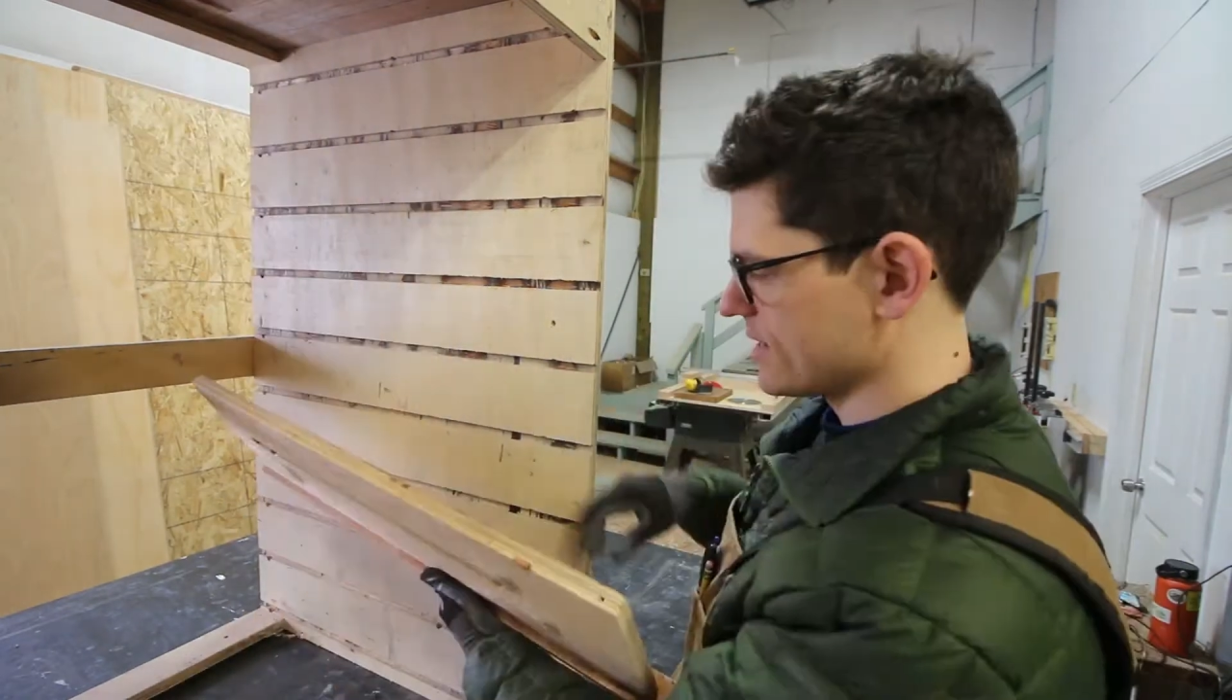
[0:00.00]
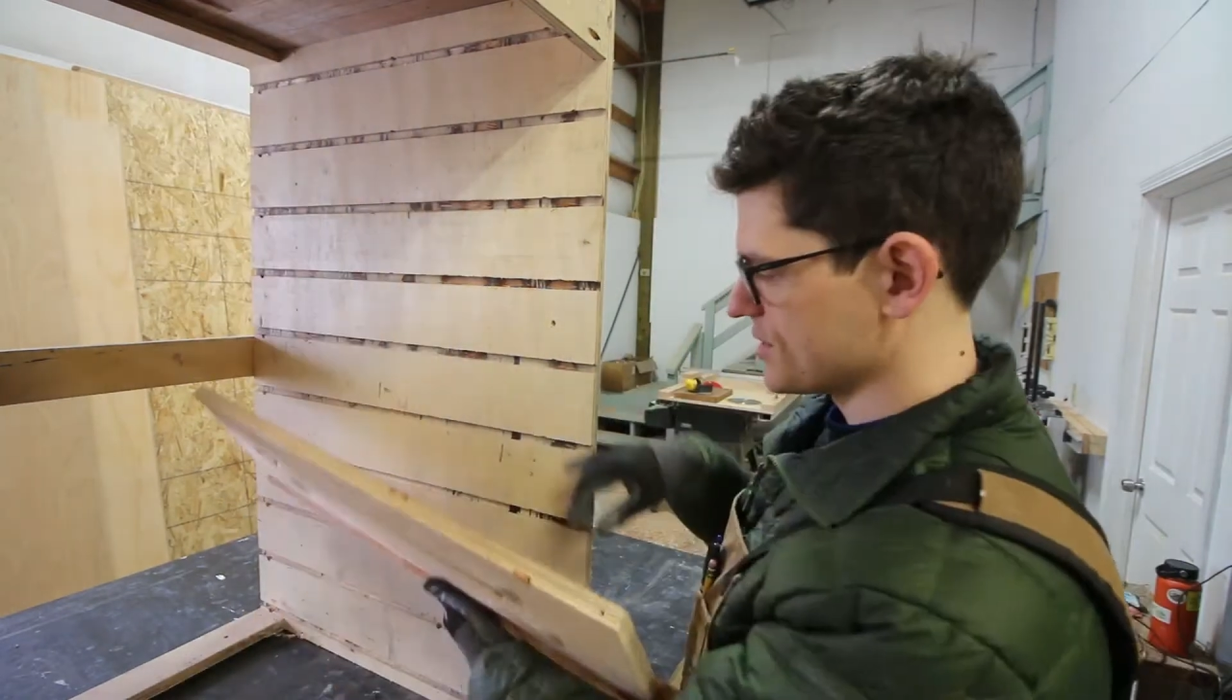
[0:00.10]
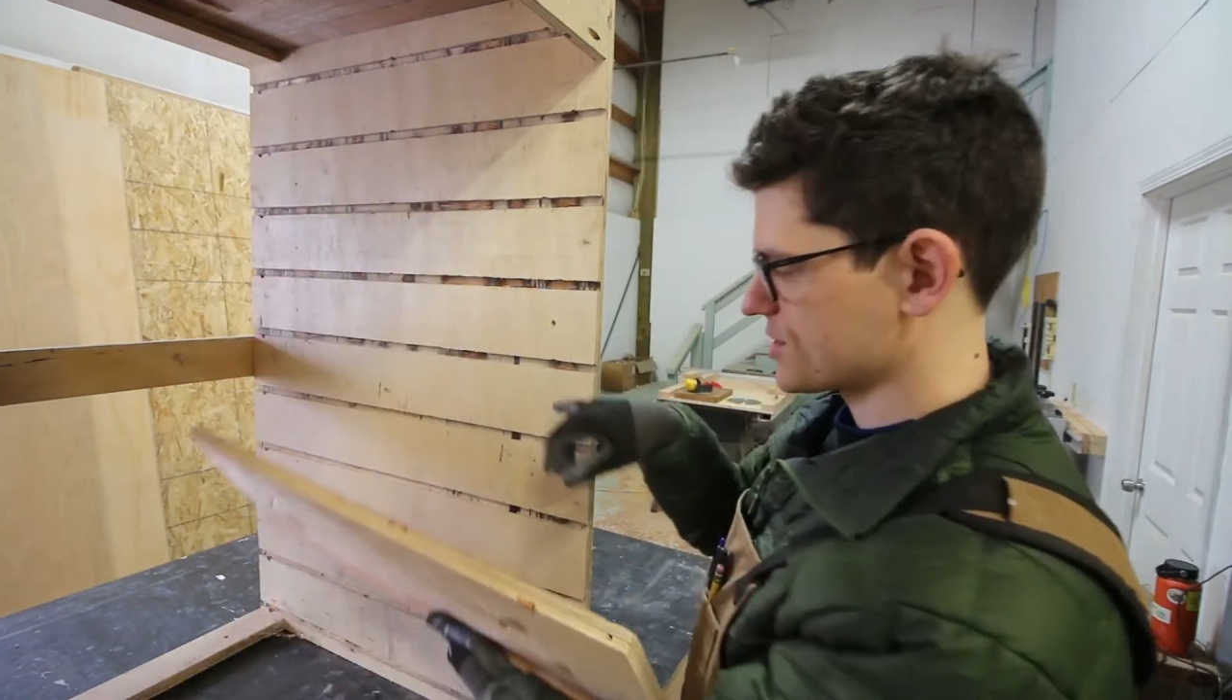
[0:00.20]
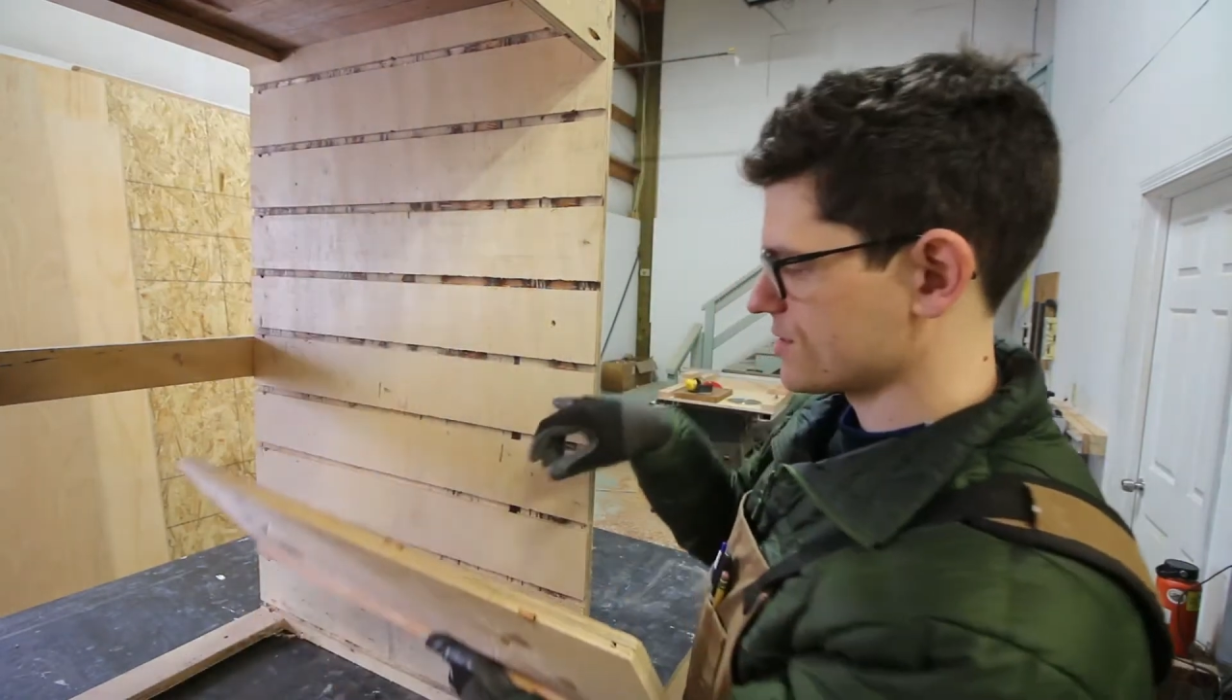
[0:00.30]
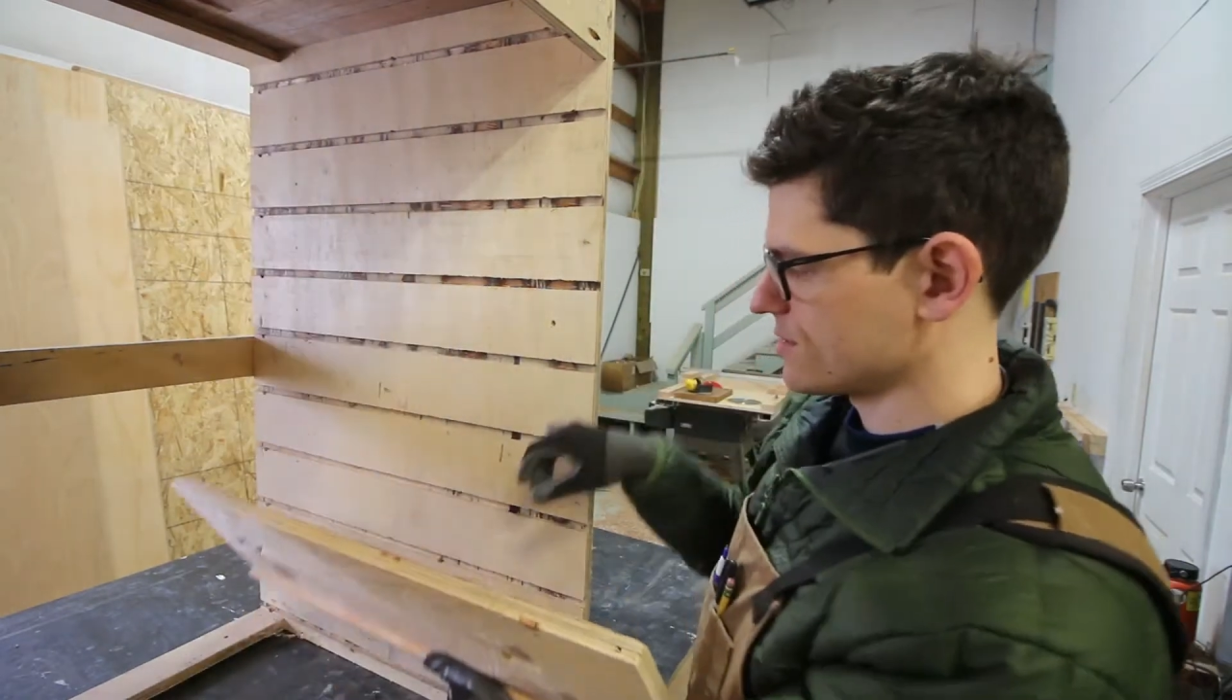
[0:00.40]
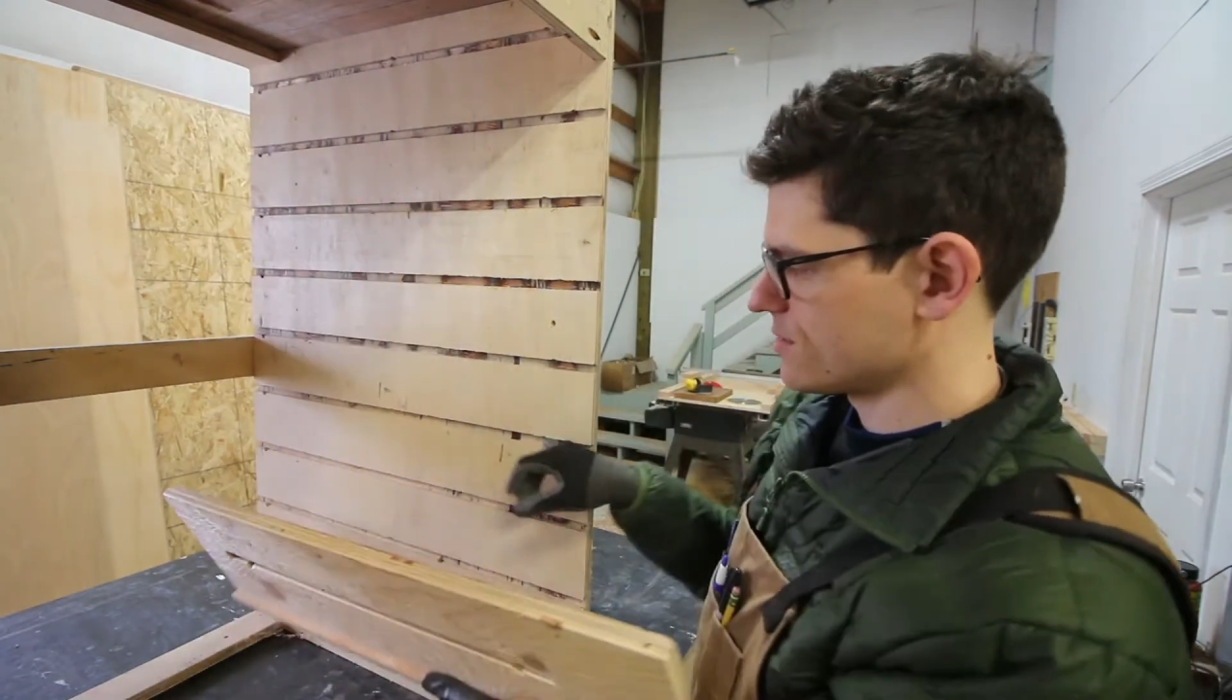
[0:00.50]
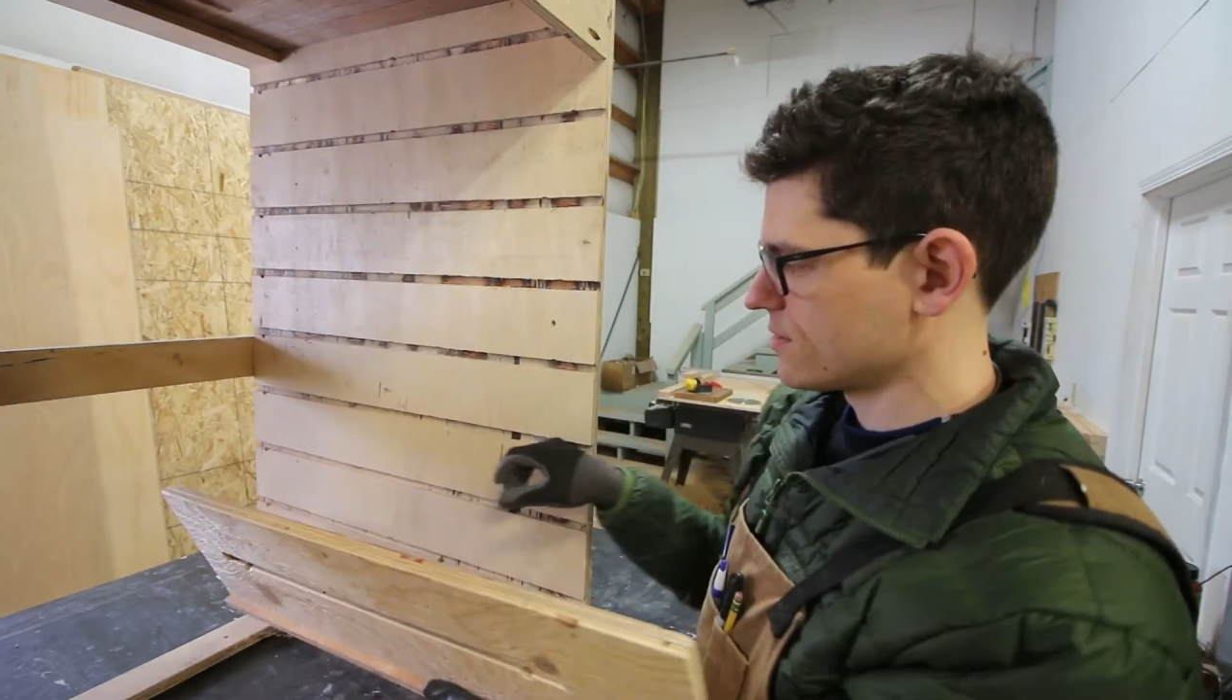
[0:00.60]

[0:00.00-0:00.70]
each